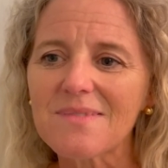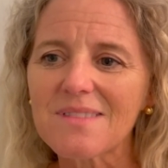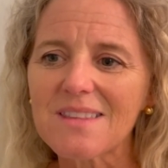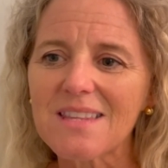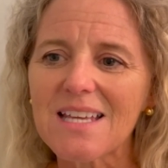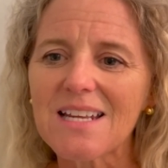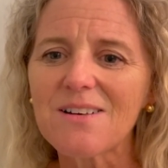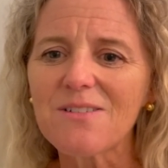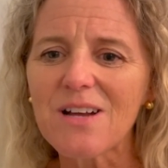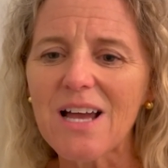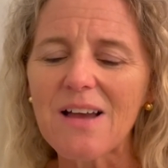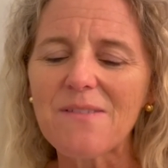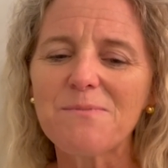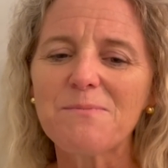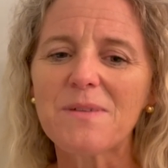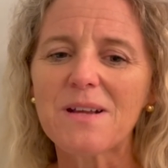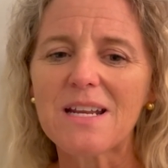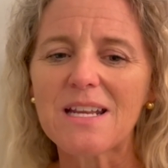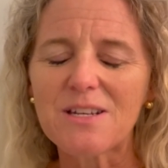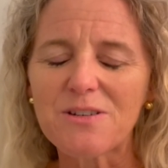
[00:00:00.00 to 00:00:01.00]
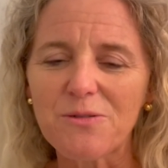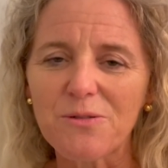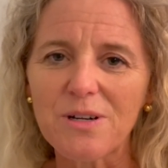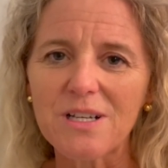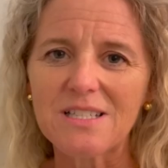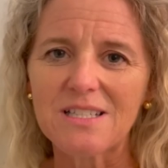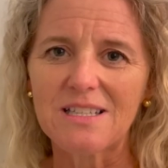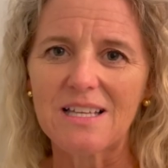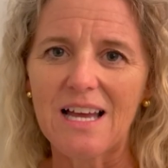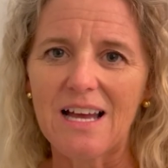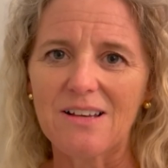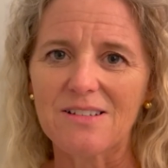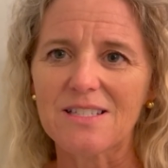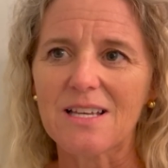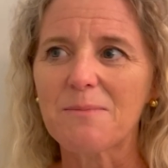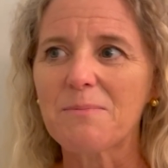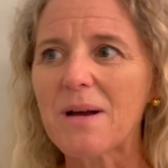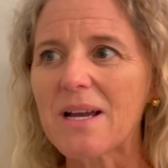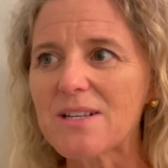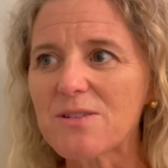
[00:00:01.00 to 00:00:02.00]
they don't have many toys in the house.
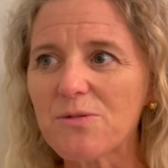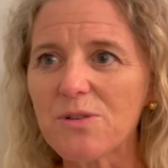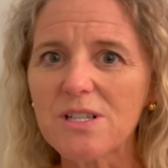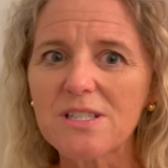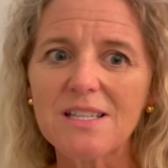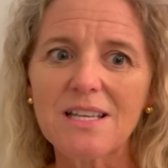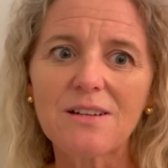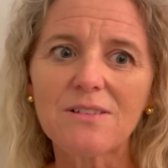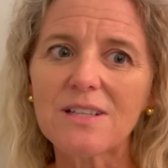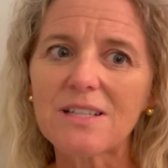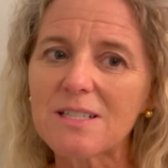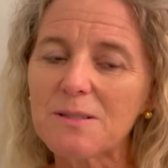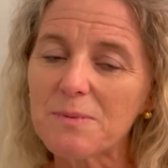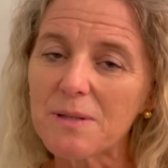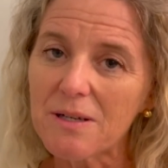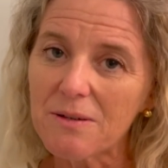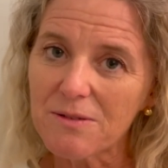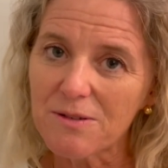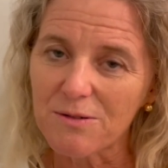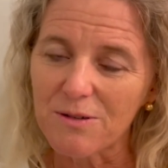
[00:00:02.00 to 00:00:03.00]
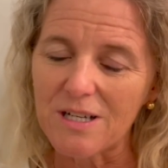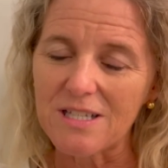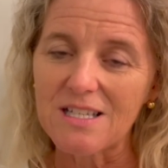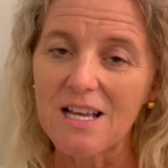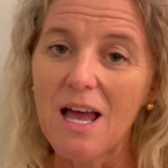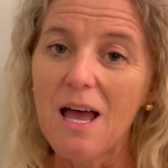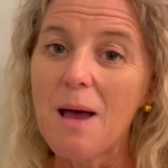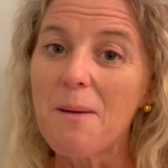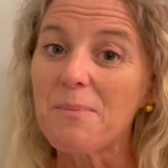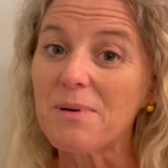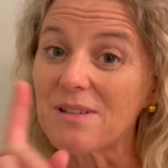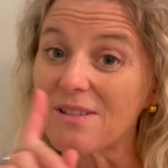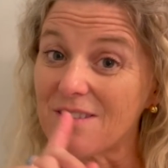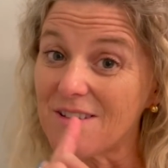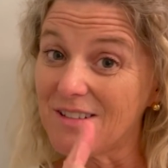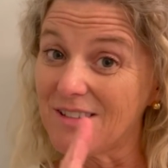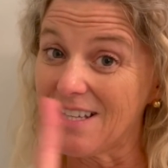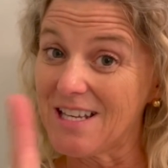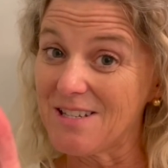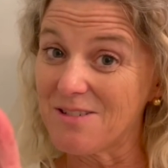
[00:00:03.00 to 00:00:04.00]
I buy toys, they don't like to play with toys. But
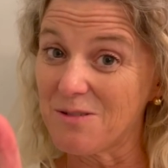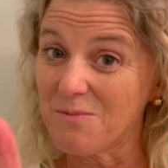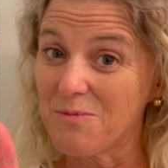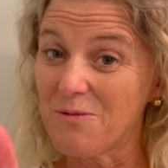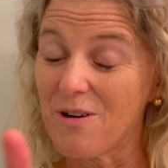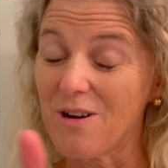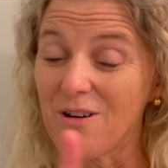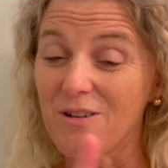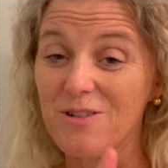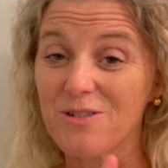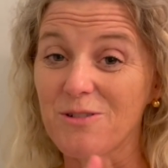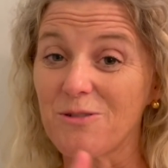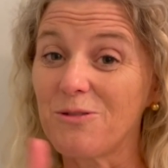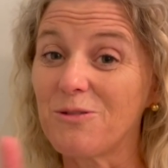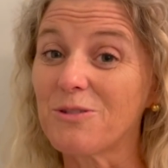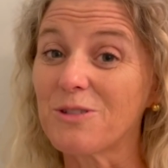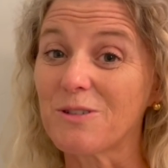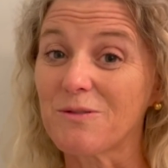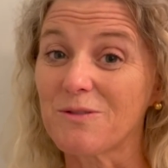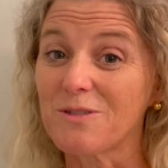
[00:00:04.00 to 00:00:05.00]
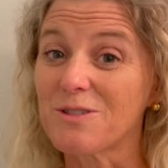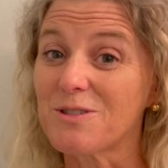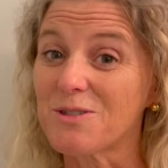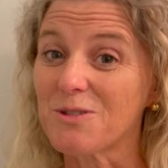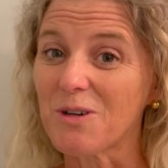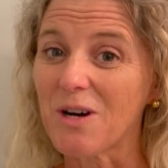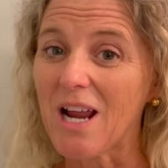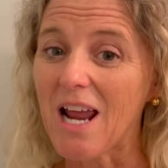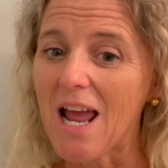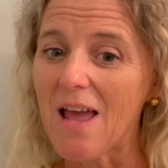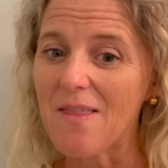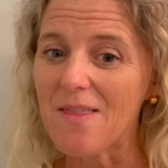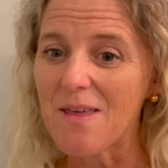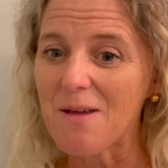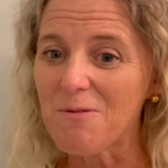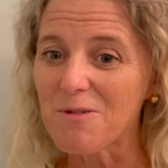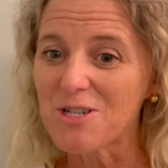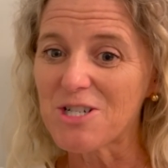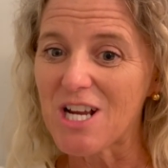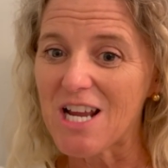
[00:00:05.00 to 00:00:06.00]
the laser pointer is a whole different story. And they
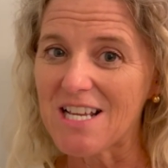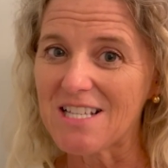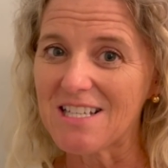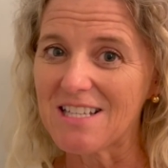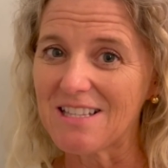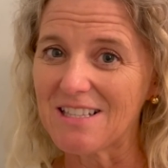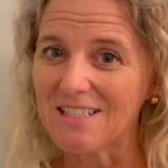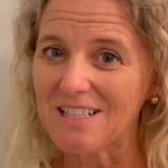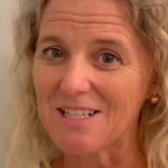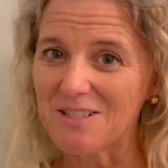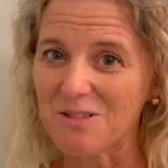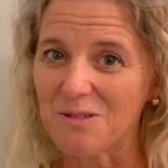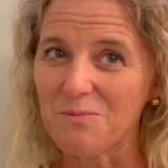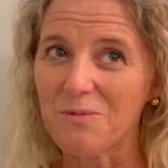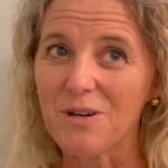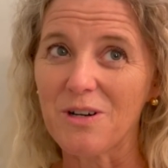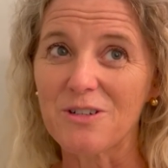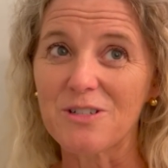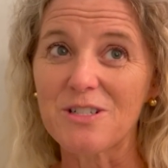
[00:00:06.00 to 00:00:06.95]
were chasing the laser pointer